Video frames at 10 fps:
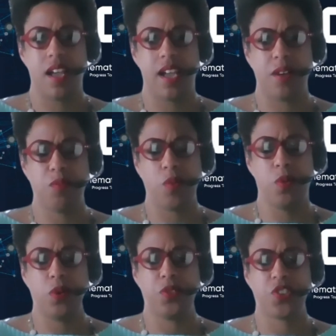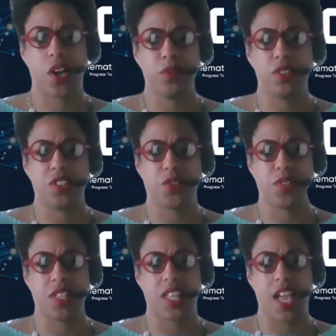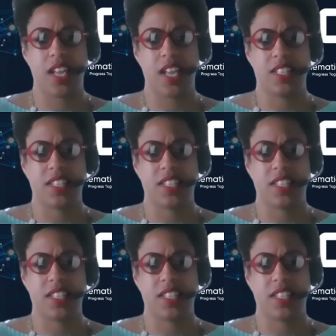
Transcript: And what we will generally do is at the end of